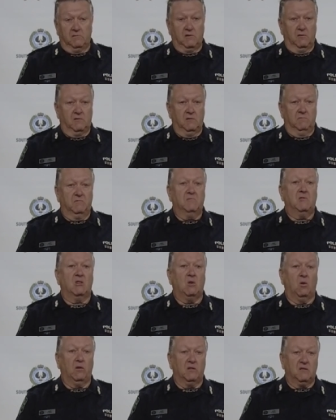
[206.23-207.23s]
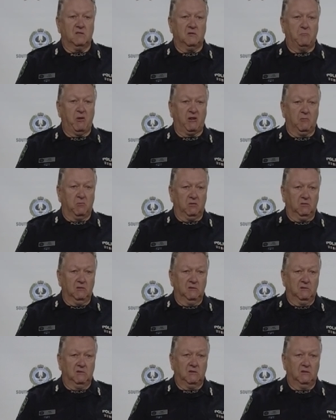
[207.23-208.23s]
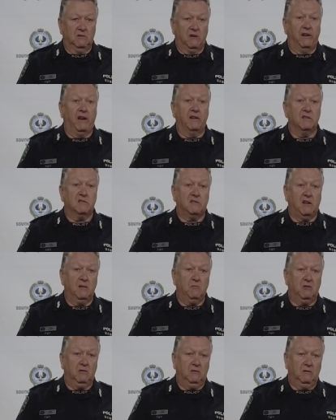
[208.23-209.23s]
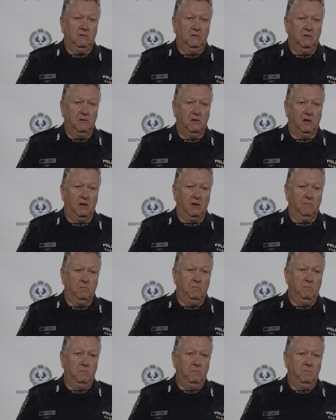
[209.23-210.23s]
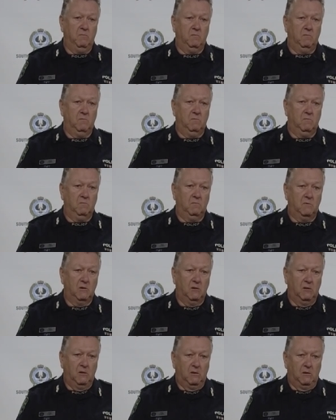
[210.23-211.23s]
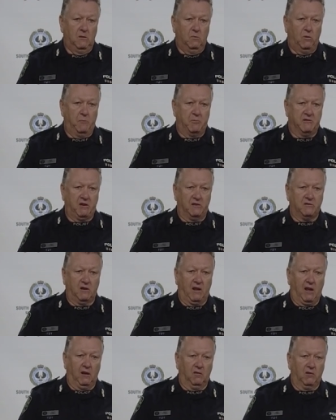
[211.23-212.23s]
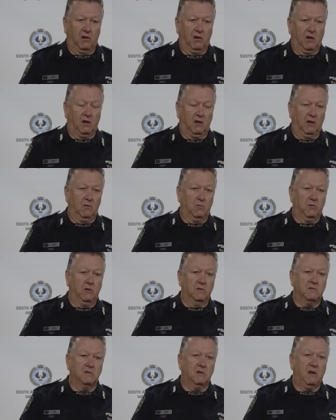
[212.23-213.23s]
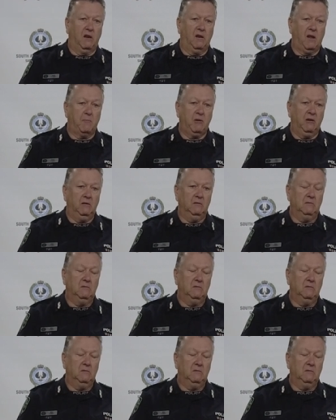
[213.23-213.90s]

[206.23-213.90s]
To call it despicable is an understatement. We potentially are looking at illegal use and kidnapping